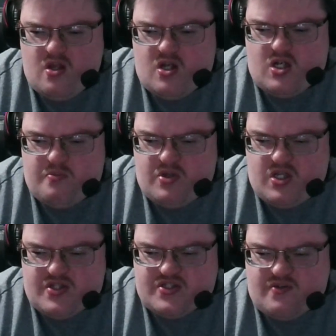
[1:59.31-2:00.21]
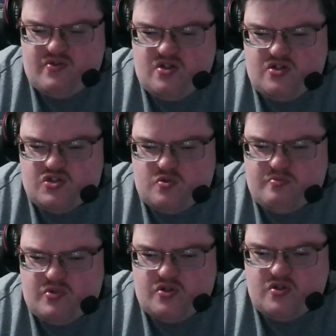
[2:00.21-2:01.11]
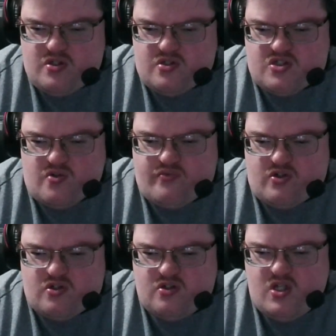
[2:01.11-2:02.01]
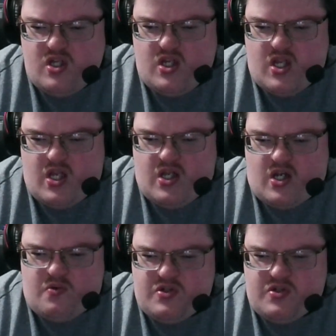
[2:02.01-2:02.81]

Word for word: Uh, but yes, everything is doing pretty good so far. And I want